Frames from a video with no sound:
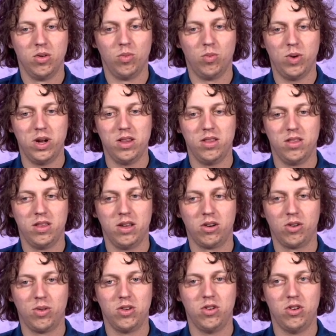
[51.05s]
what they're
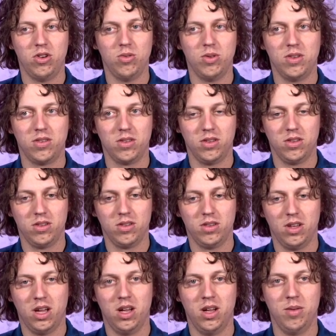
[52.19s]
going to do is
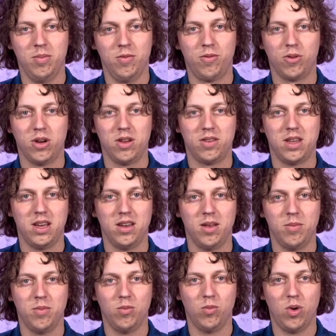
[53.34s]
for his
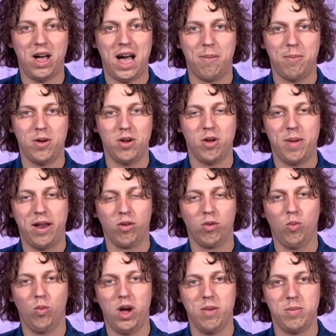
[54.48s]
kingdom will happen no matter
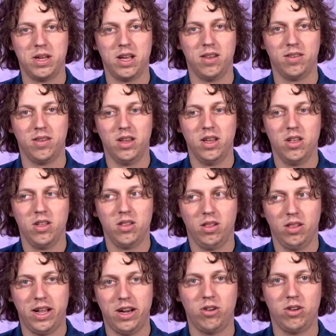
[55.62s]
what. Because
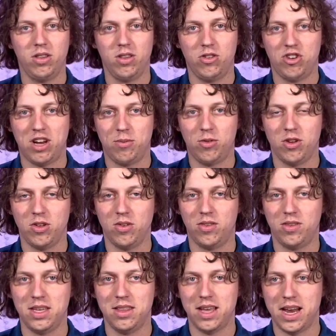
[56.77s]
later in the chapter, you
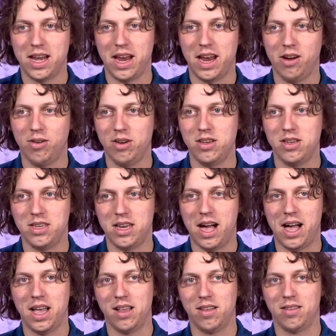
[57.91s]
see that Herod
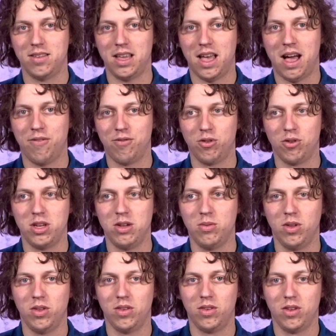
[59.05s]
dies after he
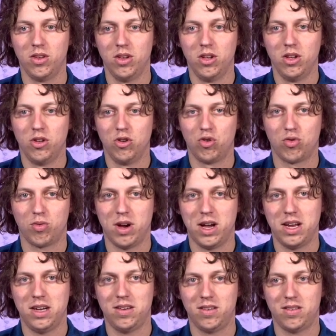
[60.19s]
was
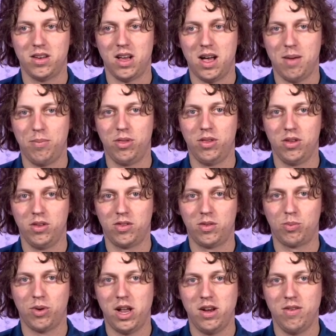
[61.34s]
trying to stop the
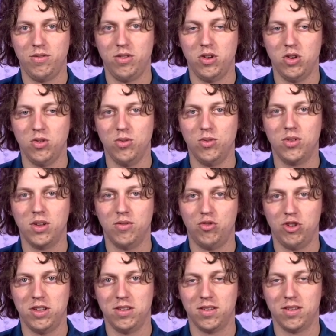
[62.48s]
spread of the news of
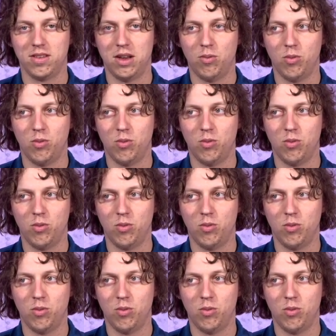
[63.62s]
Jesus and